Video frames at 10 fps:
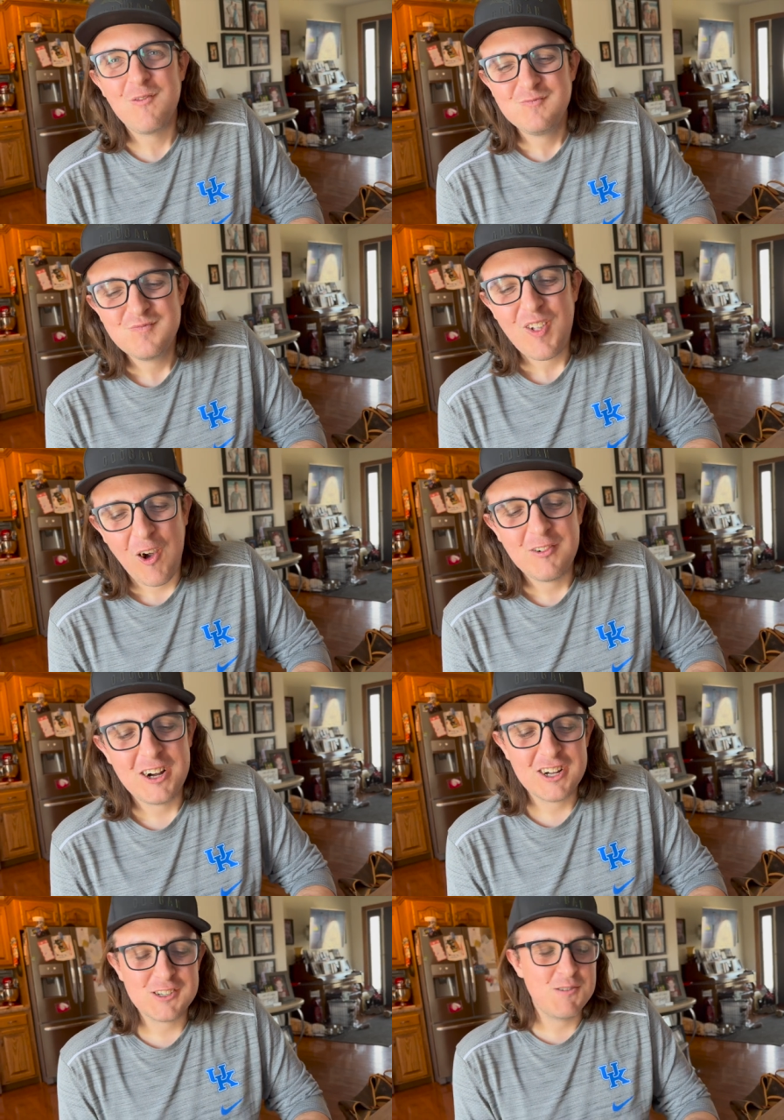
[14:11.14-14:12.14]
Probably.
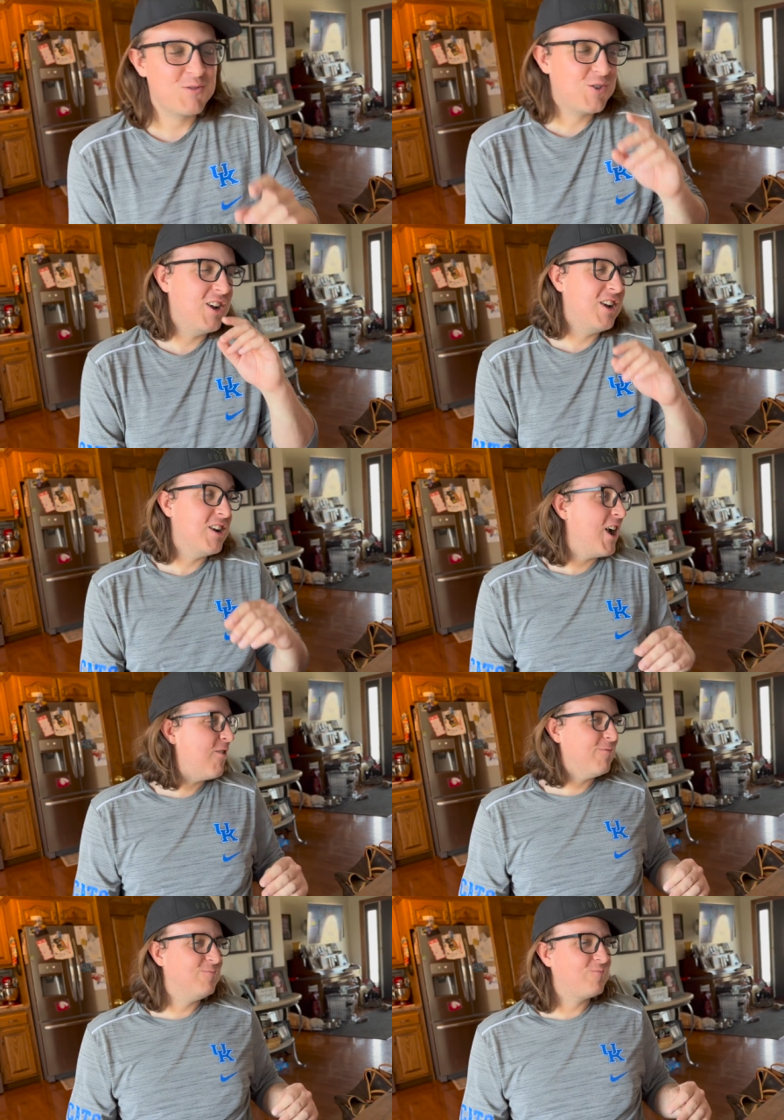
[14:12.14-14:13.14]
I got something stringy in that one.